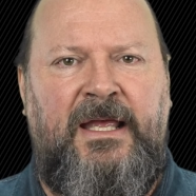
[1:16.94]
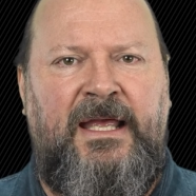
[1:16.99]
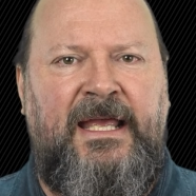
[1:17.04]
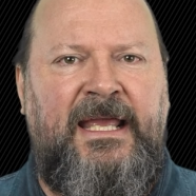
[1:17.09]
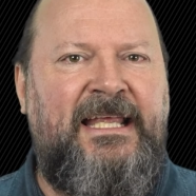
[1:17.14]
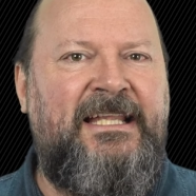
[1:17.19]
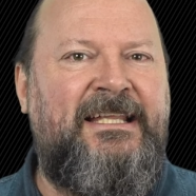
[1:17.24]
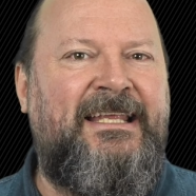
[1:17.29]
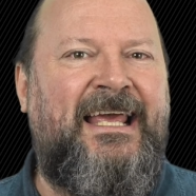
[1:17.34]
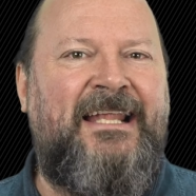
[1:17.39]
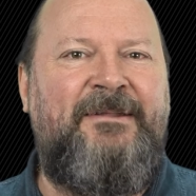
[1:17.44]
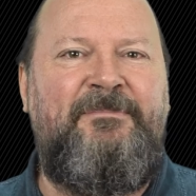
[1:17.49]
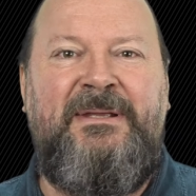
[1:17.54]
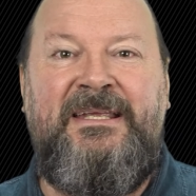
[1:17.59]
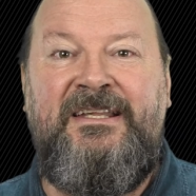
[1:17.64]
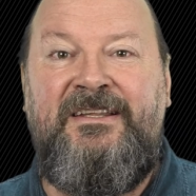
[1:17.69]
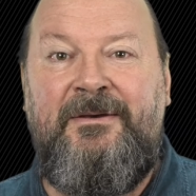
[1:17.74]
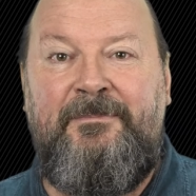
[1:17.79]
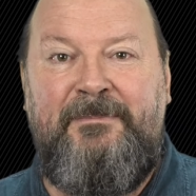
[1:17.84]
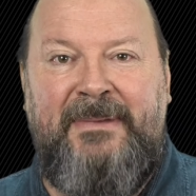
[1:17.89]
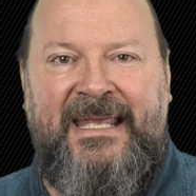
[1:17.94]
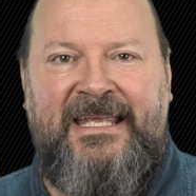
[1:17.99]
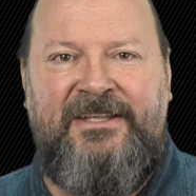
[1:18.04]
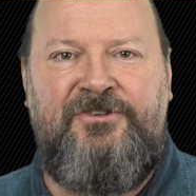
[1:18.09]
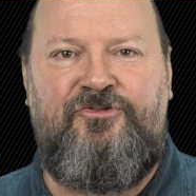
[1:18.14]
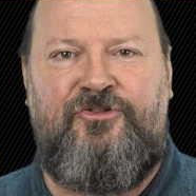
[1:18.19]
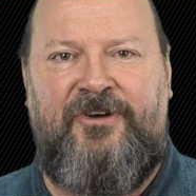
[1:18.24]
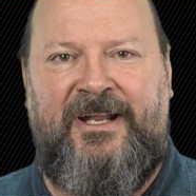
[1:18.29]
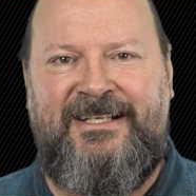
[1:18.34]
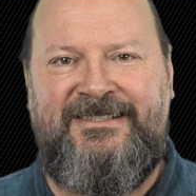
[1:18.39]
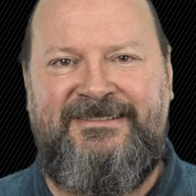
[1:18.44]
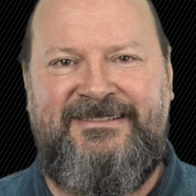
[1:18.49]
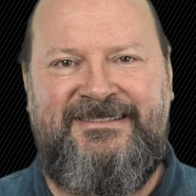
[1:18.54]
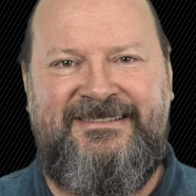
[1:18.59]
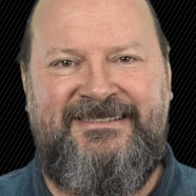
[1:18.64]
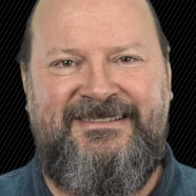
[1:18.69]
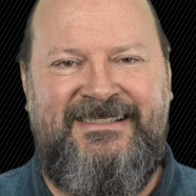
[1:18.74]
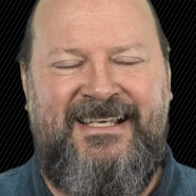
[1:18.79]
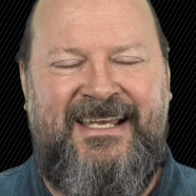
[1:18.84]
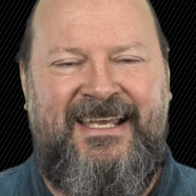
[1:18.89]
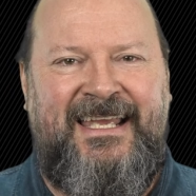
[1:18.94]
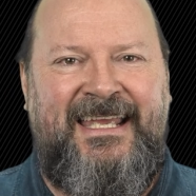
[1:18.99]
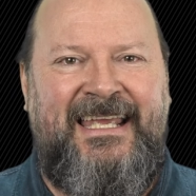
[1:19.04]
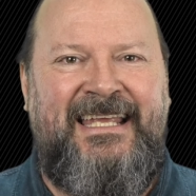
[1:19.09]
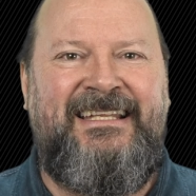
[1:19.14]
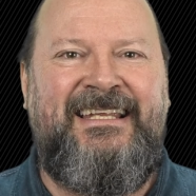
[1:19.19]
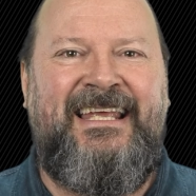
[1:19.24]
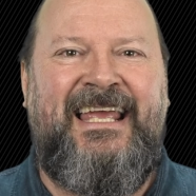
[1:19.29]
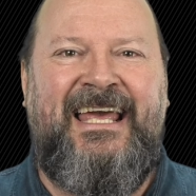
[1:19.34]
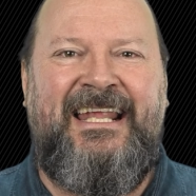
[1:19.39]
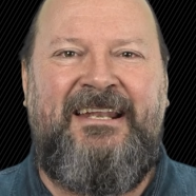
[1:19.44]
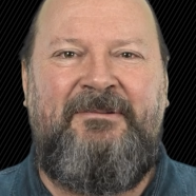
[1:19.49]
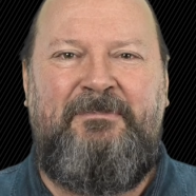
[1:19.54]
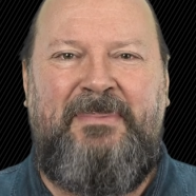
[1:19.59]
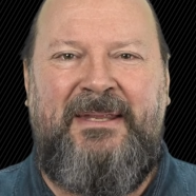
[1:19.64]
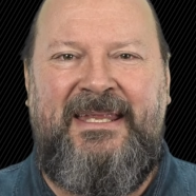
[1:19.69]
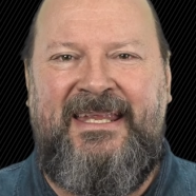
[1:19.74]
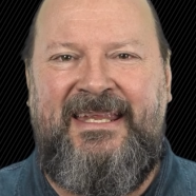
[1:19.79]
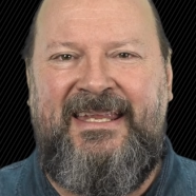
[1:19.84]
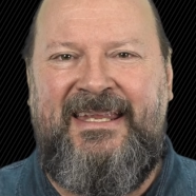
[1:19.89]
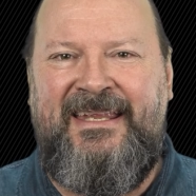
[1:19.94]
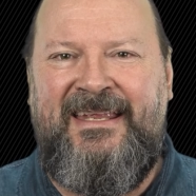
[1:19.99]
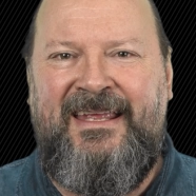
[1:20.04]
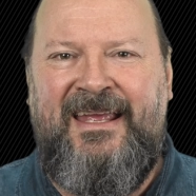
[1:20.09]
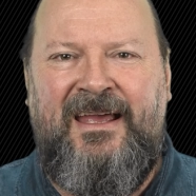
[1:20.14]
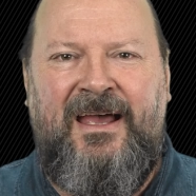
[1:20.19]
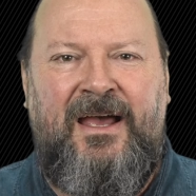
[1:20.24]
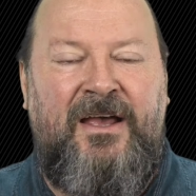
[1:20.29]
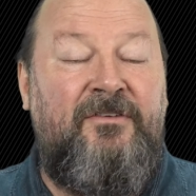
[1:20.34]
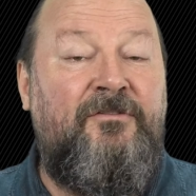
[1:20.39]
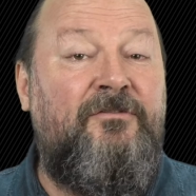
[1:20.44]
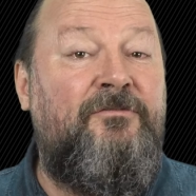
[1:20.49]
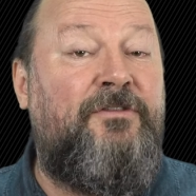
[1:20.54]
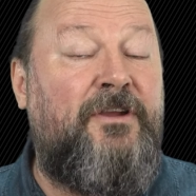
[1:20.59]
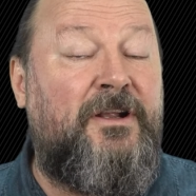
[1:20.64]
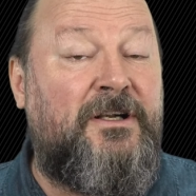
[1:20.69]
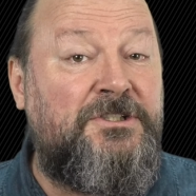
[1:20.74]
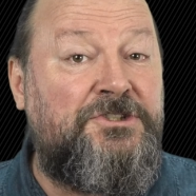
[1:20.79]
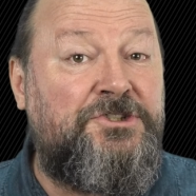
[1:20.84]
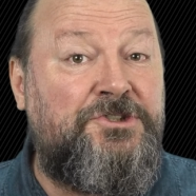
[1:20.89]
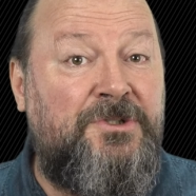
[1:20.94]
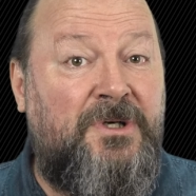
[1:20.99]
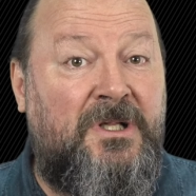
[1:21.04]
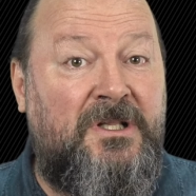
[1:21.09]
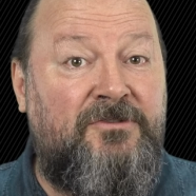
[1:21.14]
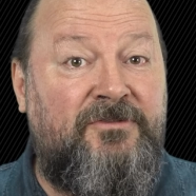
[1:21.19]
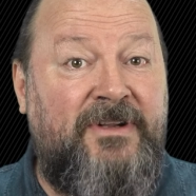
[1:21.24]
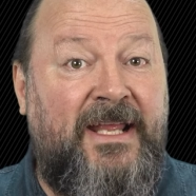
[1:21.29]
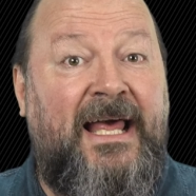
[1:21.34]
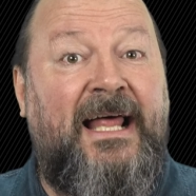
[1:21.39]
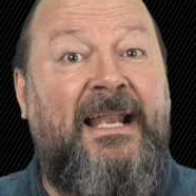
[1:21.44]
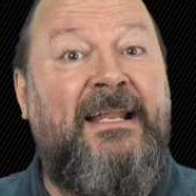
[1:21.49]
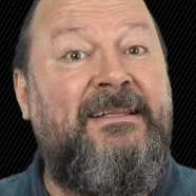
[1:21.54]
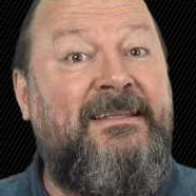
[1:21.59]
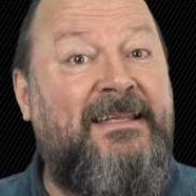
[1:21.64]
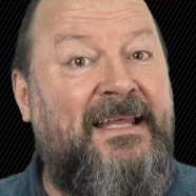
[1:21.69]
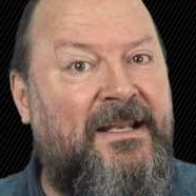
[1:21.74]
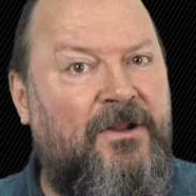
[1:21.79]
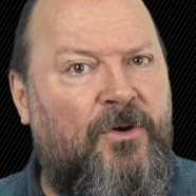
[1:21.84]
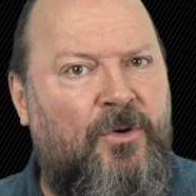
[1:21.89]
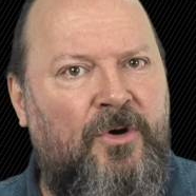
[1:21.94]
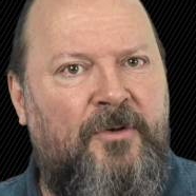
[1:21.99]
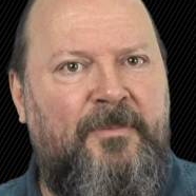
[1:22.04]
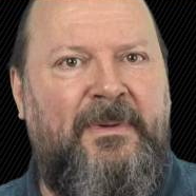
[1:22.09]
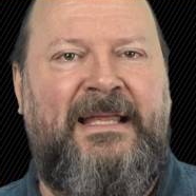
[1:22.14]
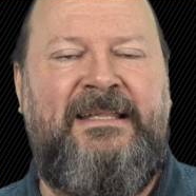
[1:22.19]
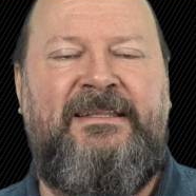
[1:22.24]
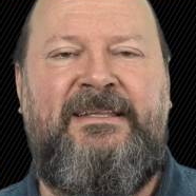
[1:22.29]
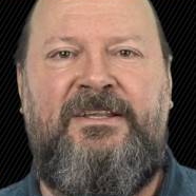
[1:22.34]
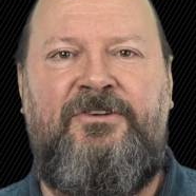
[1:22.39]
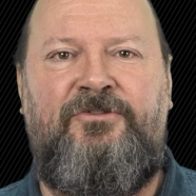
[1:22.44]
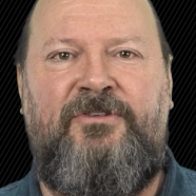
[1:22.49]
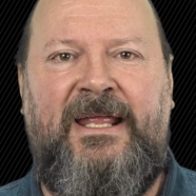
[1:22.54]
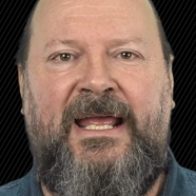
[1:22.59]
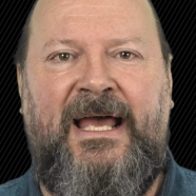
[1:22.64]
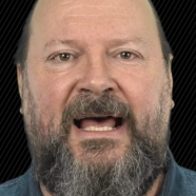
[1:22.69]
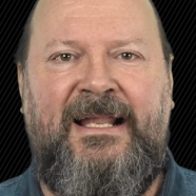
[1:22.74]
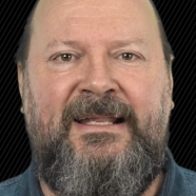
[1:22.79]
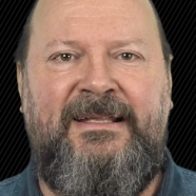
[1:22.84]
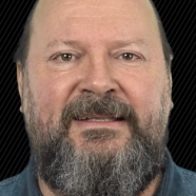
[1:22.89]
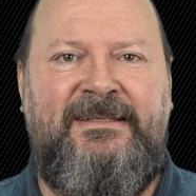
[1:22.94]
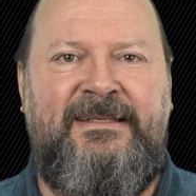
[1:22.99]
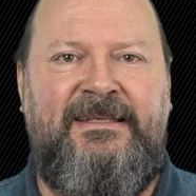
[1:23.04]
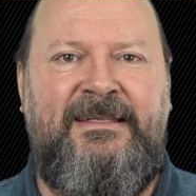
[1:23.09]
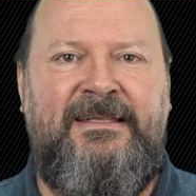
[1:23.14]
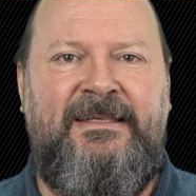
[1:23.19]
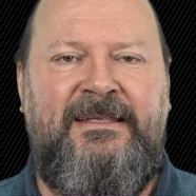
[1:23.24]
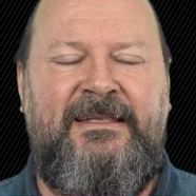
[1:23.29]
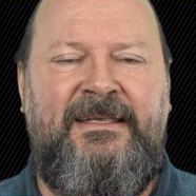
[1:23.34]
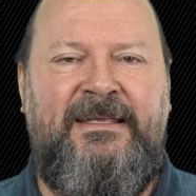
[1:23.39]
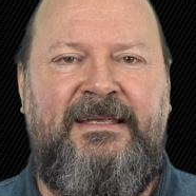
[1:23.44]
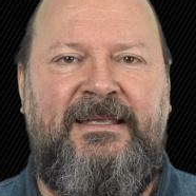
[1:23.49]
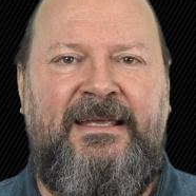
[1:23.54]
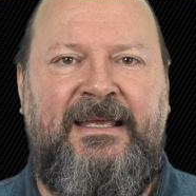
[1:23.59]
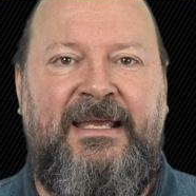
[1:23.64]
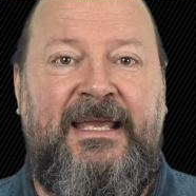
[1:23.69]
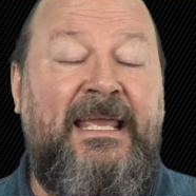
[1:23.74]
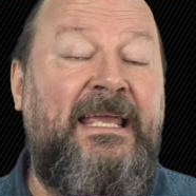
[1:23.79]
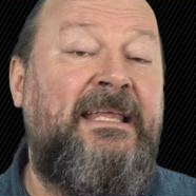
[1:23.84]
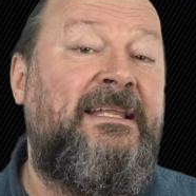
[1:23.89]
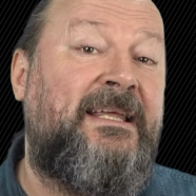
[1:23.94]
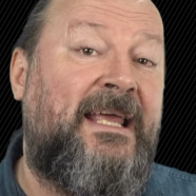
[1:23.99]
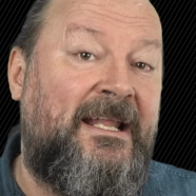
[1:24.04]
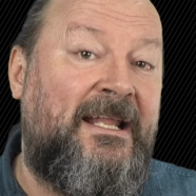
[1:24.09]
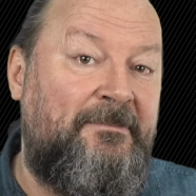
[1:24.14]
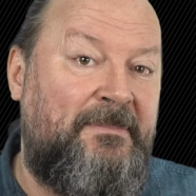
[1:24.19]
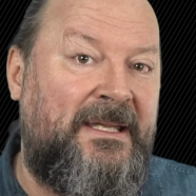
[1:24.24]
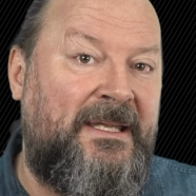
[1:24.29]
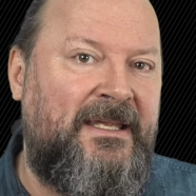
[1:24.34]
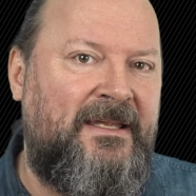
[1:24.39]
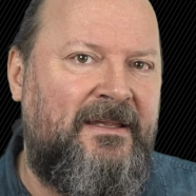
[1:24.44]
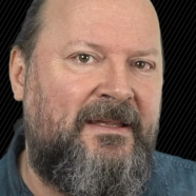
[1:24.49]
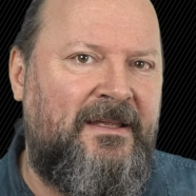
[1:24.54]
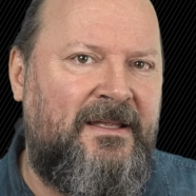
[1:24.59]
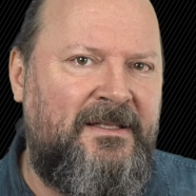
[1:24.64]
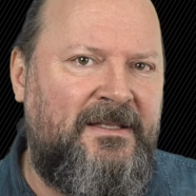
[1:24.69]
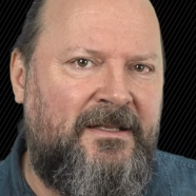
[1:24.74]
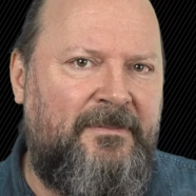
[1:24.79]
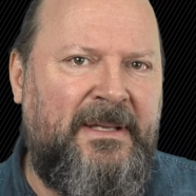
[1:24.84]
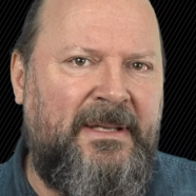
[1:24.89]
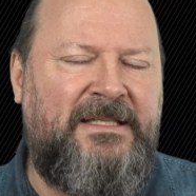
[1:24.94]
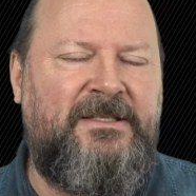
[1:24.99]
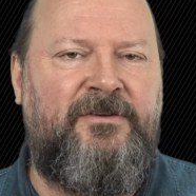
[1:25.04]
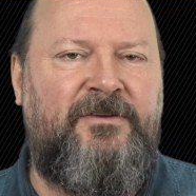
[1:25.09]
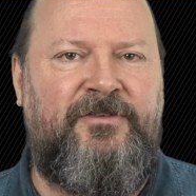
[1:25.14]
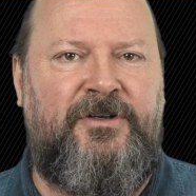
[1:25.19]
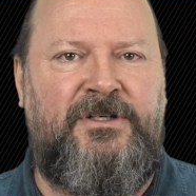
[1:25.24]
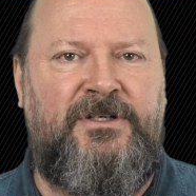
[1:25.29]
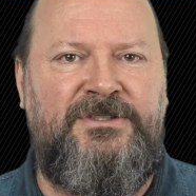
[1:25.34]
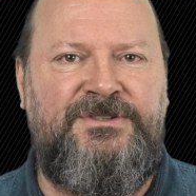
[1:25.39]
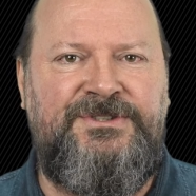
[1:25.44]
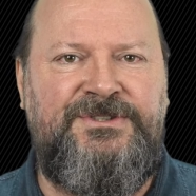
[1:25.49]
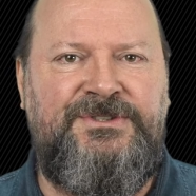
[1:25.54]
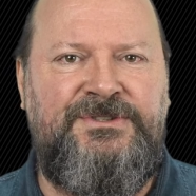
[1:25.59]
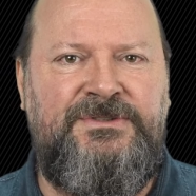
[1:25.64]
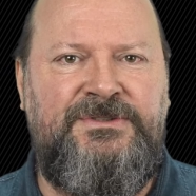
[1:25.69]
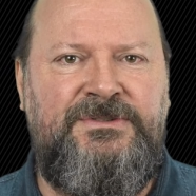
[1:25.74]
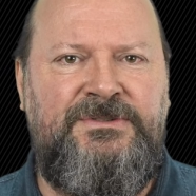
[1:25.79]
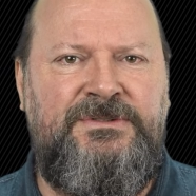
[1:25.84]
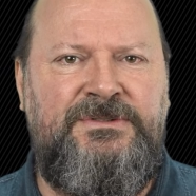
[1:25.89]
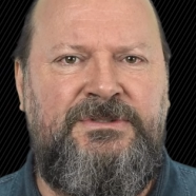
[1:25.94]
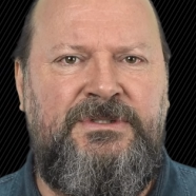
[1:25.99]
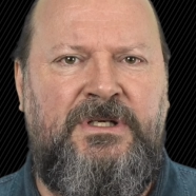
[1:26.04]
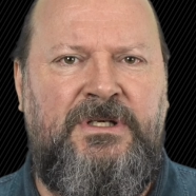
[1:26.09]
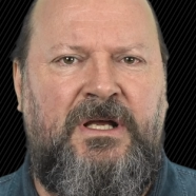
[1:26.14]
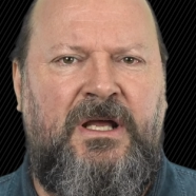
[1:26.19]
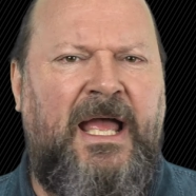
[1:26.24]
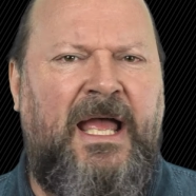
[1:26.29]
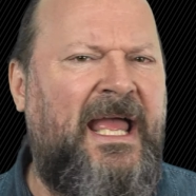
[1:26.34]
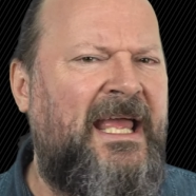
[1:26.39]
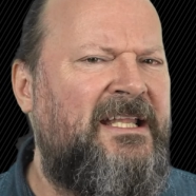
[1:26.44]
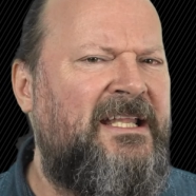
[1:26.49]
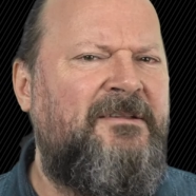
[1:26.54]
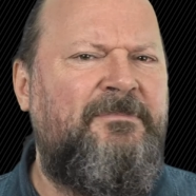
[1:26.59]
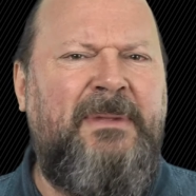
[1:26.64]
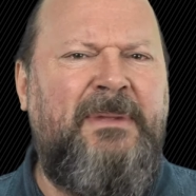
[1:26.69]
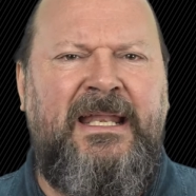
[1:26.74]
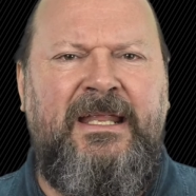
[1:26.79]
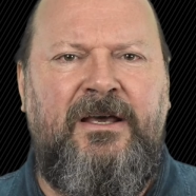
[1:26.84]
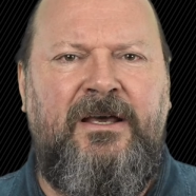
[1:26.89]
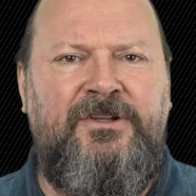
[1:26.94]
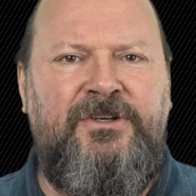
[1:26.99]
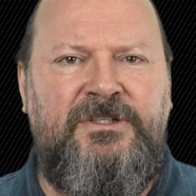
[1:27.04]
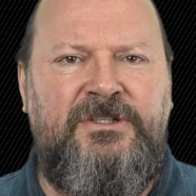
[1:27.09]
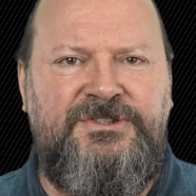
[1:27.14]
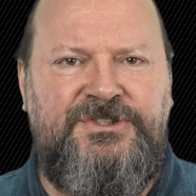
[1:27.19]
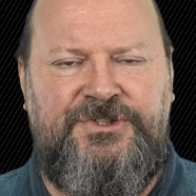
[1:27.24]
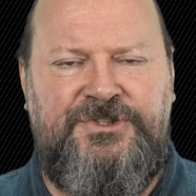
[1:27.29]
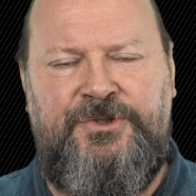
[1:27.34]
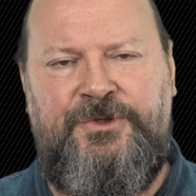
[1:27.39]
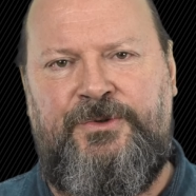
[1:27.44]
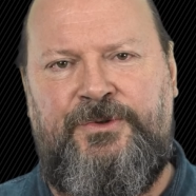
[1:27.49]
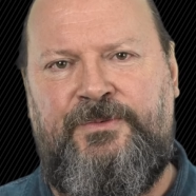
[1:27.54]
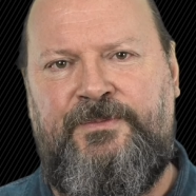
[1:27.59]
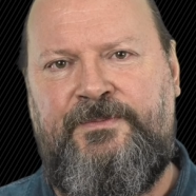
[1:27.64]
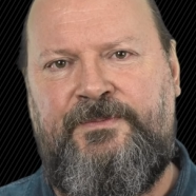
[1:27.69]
It can be the matrix, it can be virtual reality and augmented reality, it can be the metaverse, and many others too.